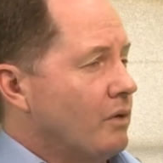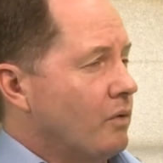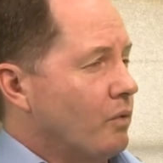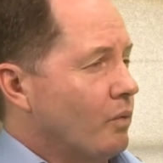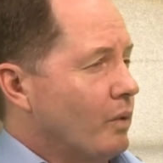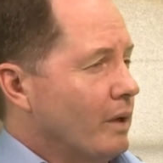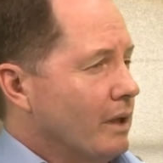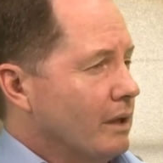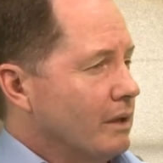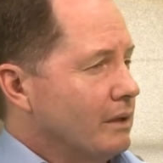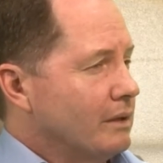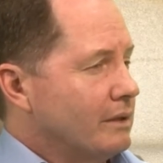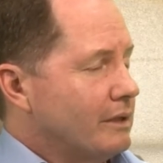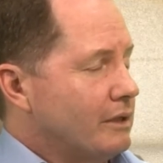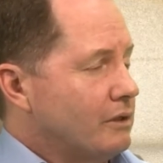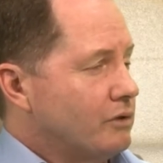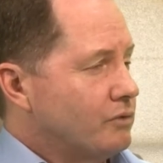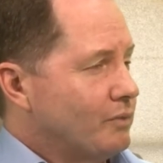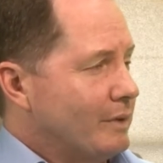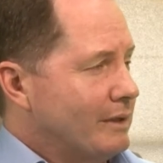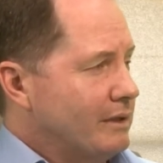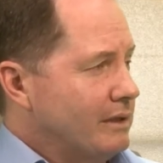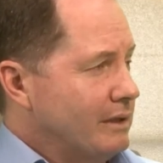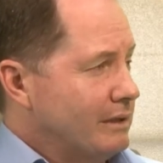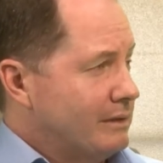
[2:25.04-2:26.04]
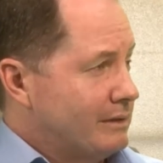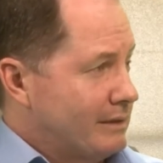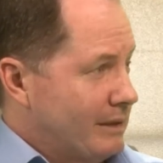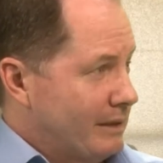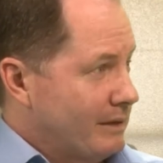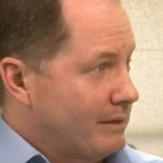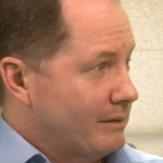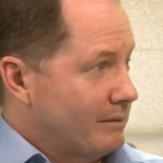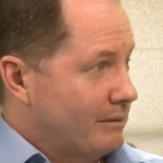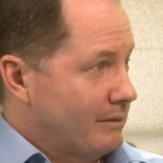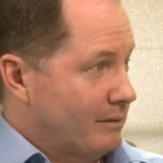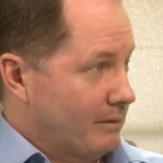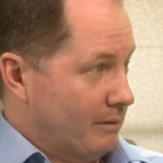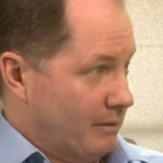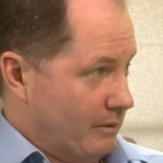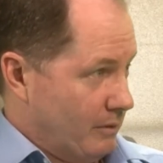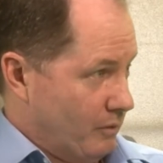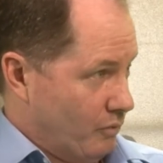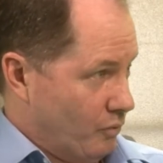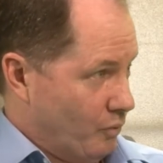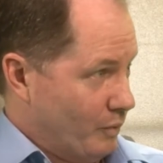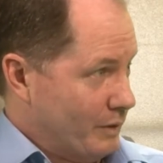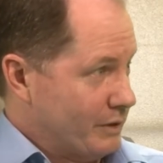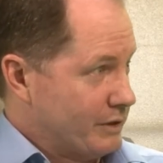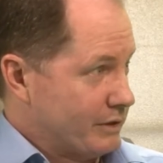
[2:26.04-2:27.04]
Well, in 2010,
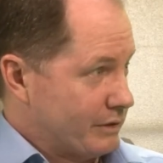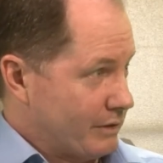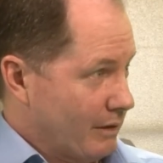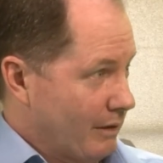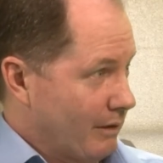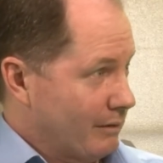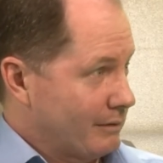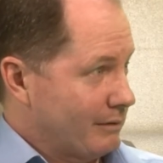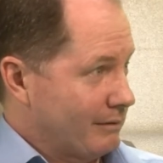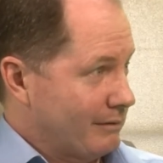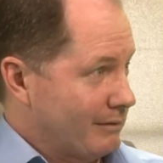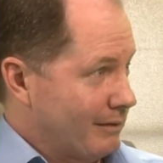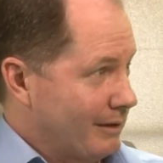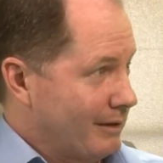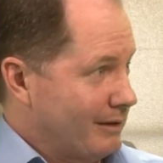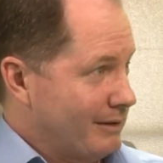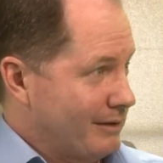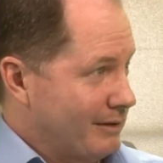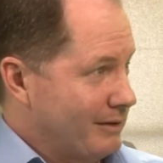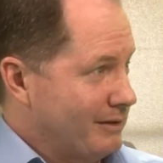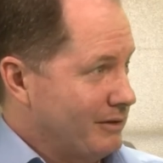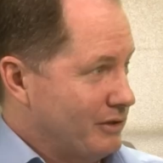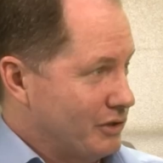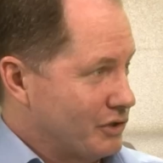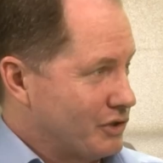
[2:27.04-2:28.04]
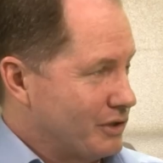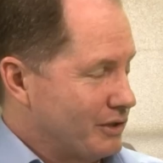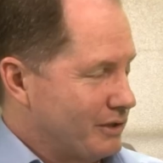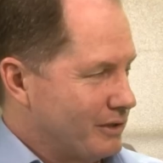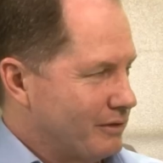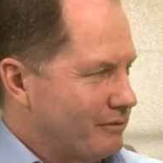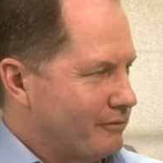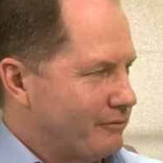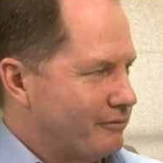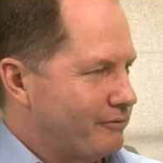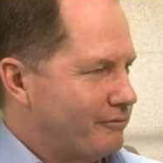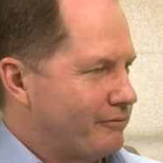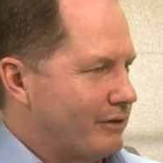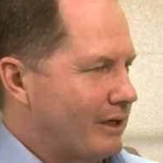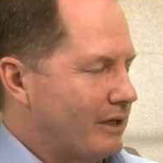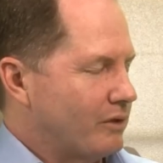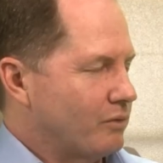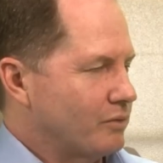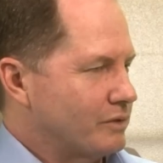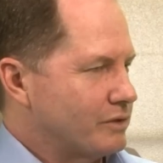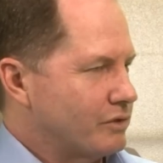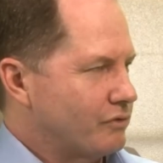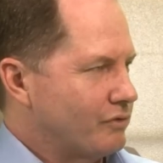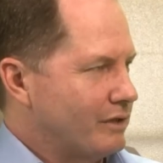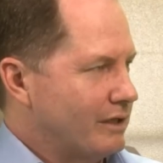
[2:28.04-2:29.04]
we started an initiative, and it
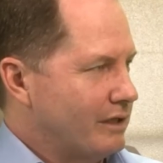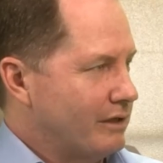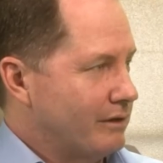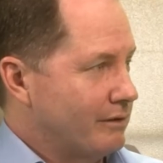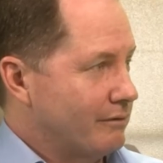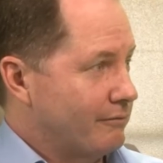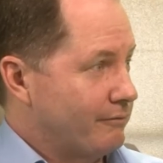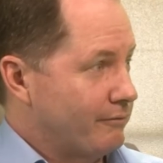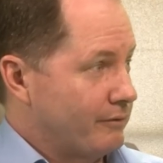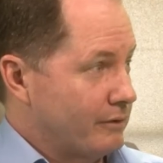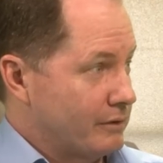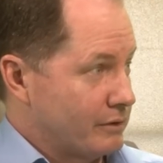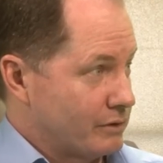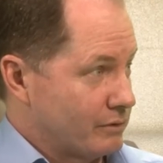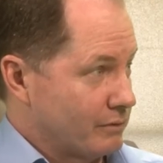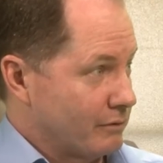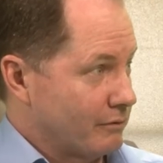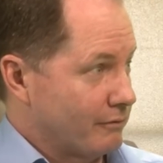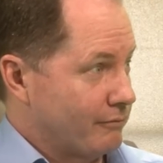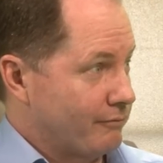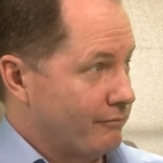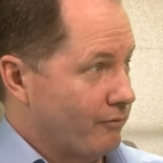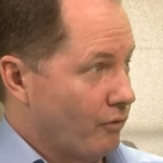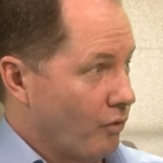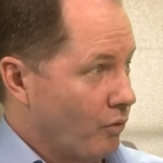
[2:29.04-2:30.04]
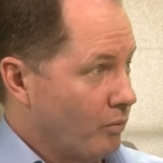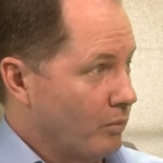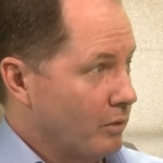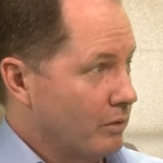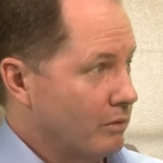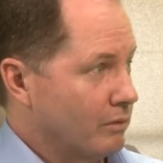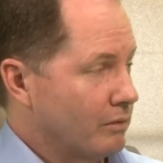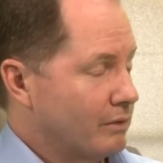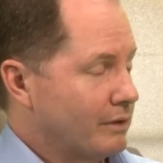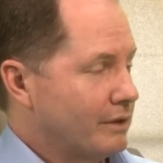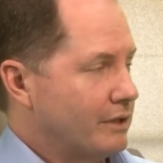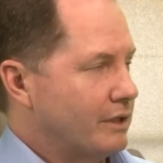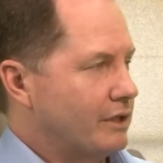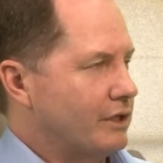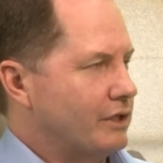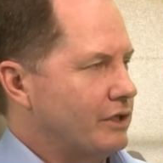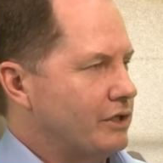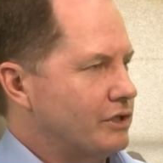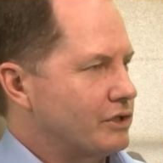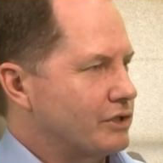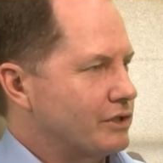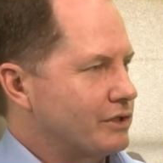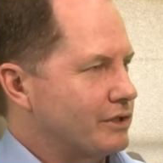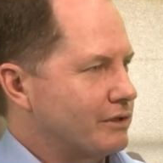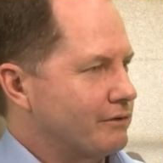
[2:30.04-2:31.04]
was really the first sort of formal
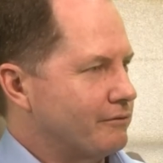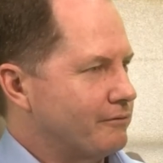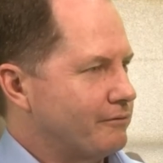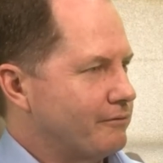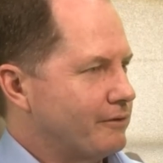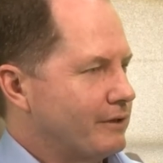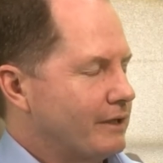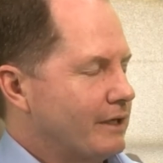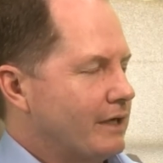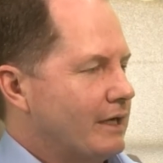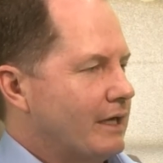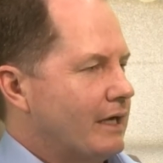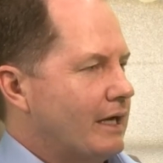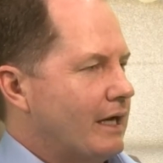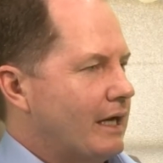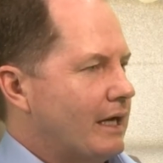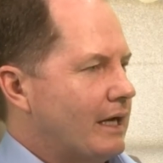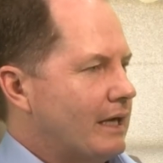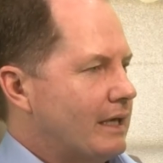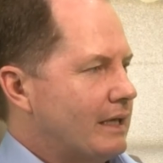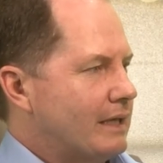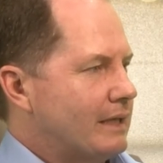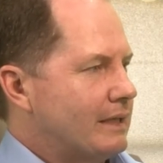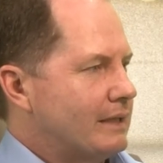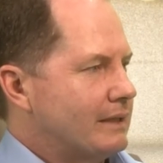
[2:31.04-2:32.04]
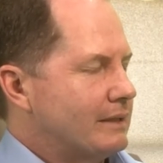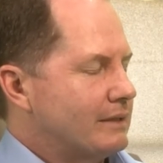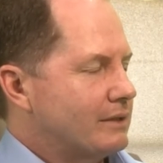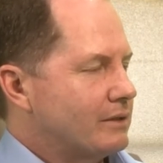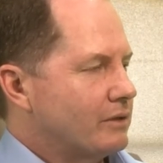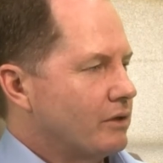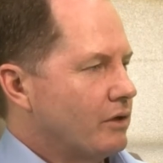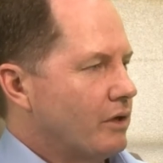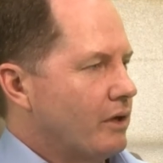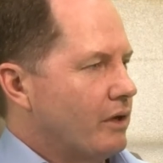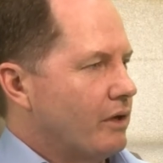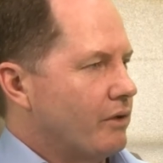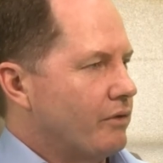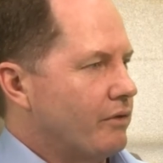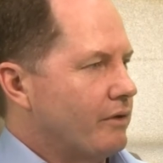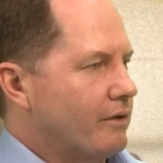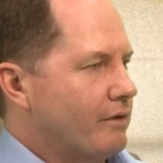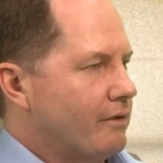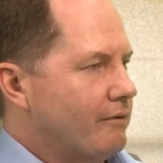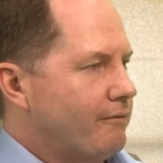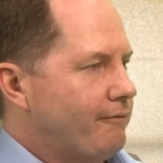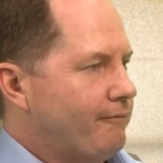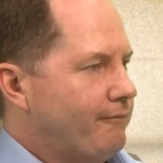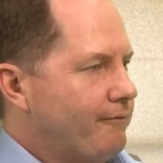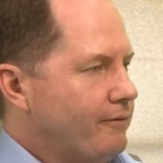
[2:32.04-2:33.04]
initiative. And
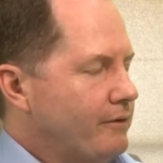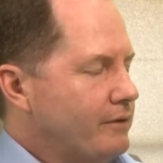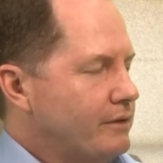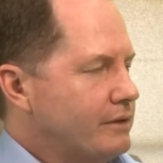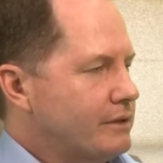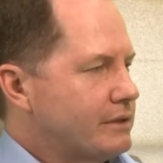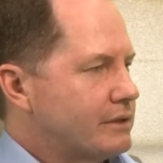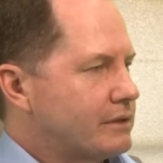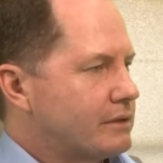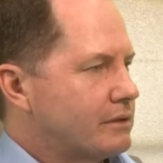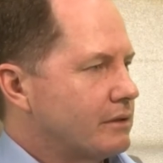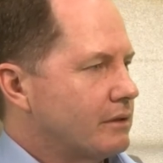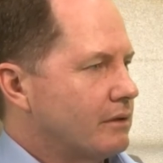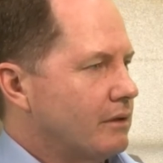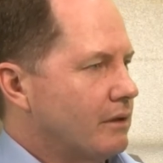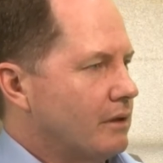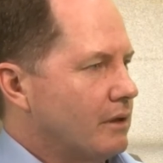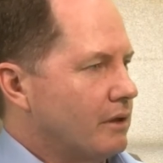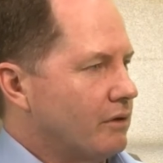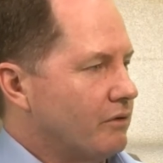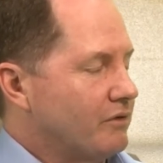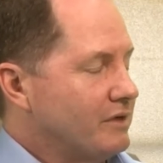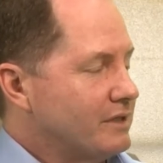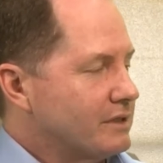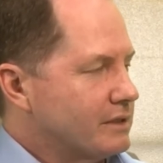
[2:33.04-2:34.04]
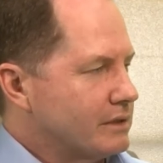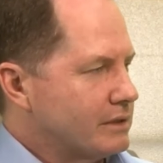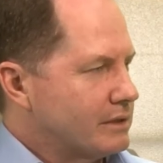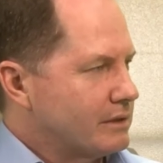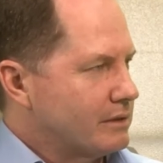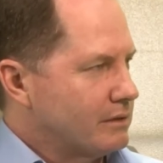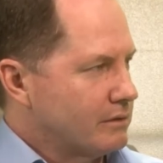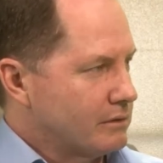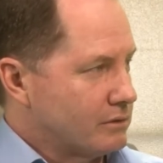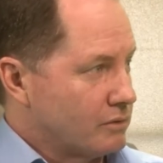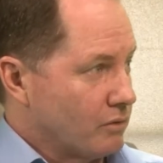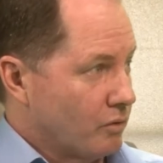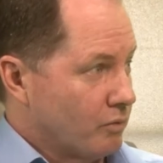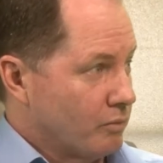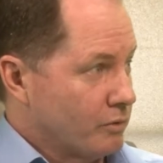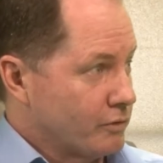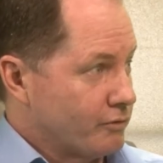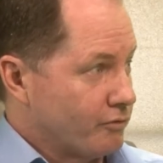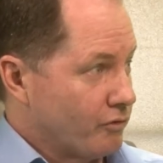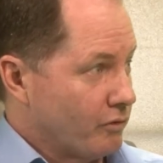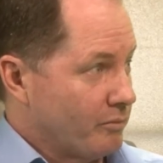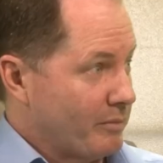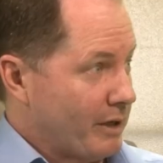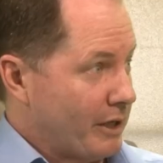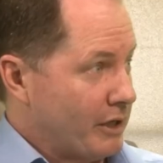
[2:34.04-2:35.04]
the first resistance
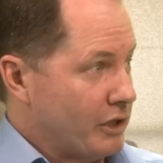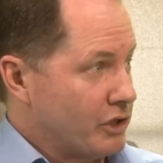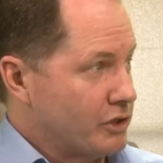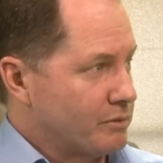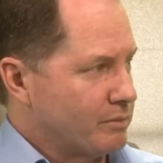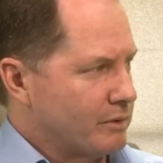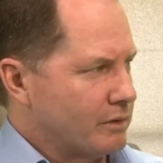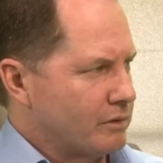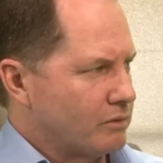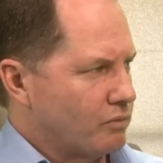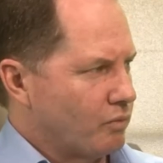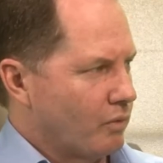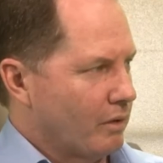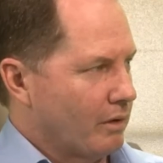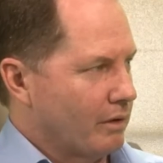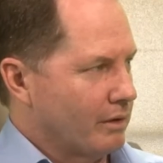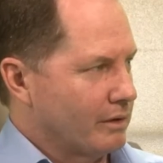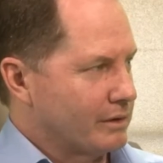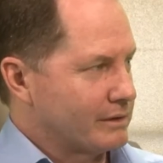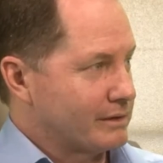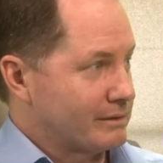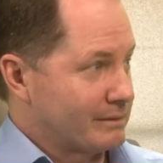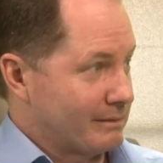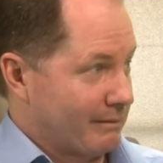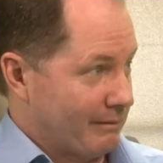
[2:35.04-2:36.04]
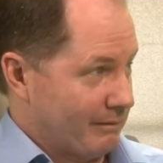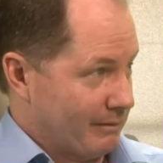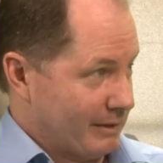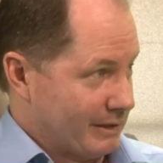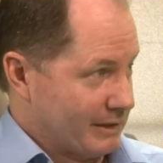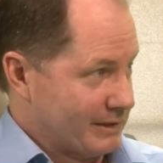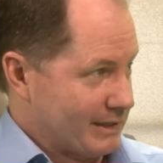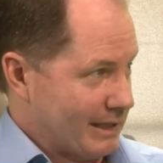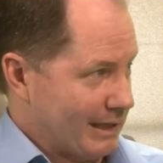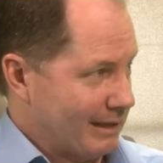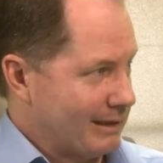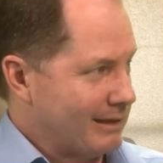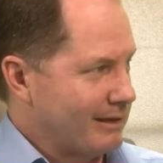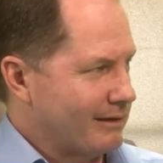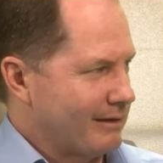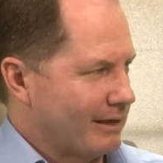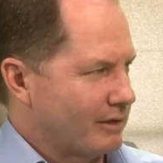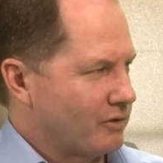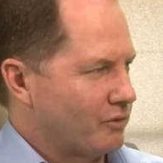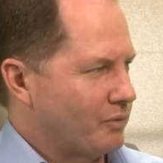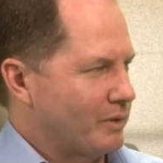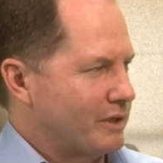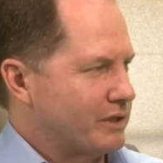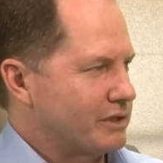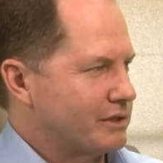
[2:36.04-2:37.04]
almost from management was exactly
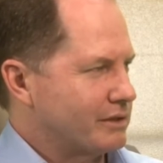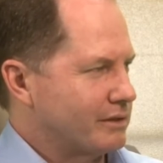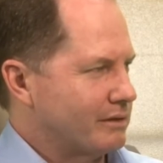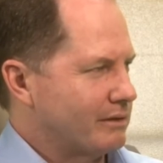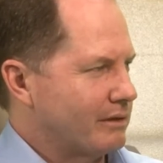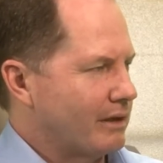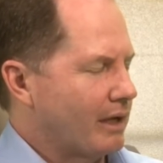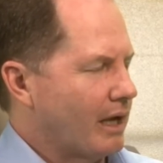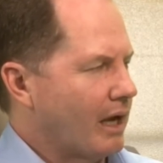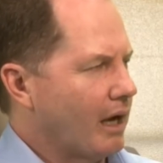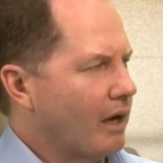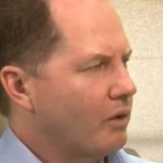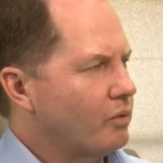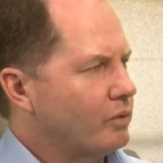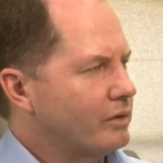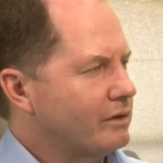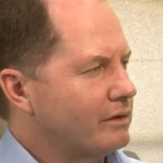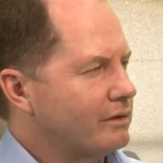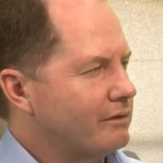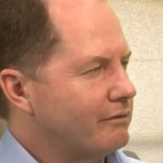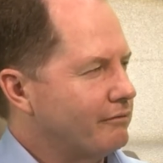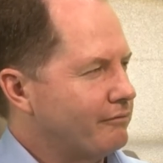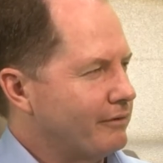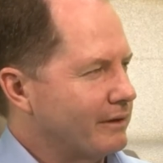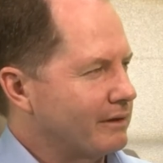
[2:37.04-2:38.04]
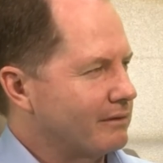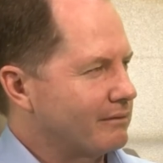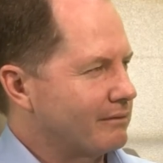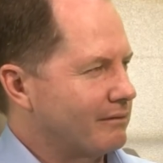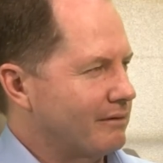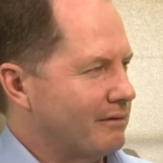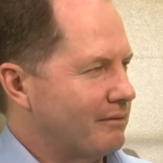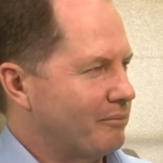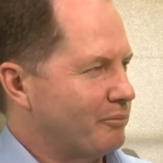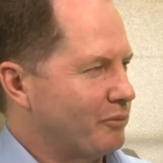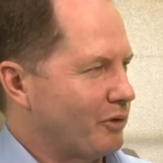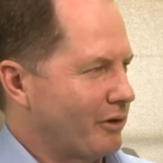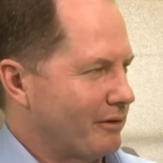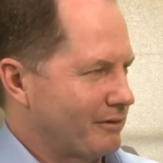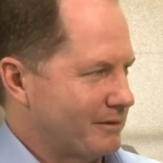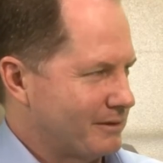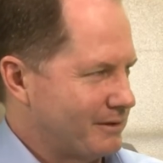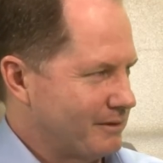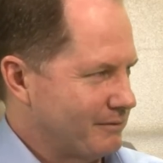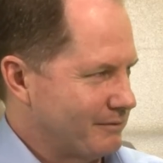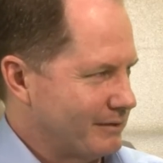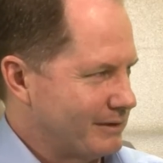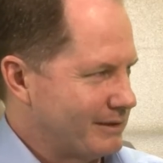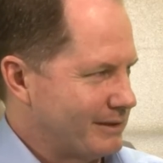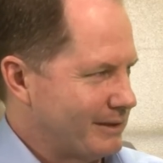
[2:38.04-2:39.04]
that question: how would it affect the
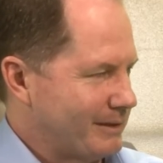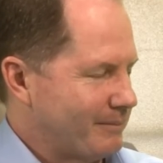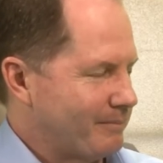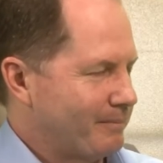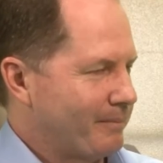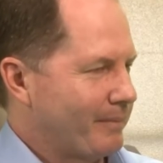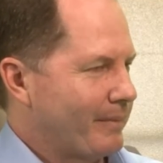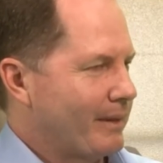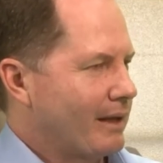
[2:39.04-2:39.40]
productivity?